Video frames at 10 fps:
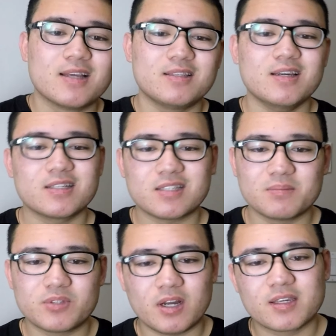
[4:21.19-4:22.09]
Yes,
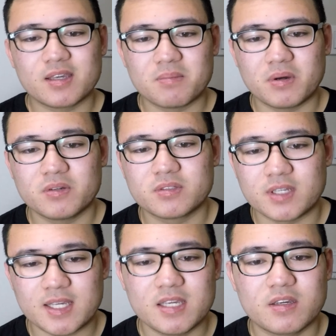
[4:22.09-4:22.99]
I'm talking about
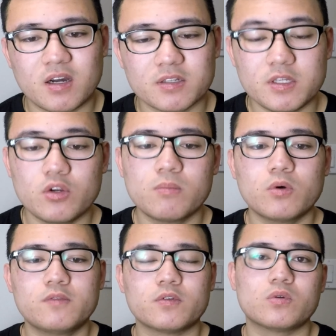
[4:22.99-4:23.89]
the Incognito
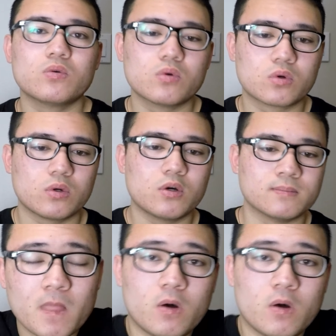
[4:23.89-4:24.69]
mode for Google Chrome.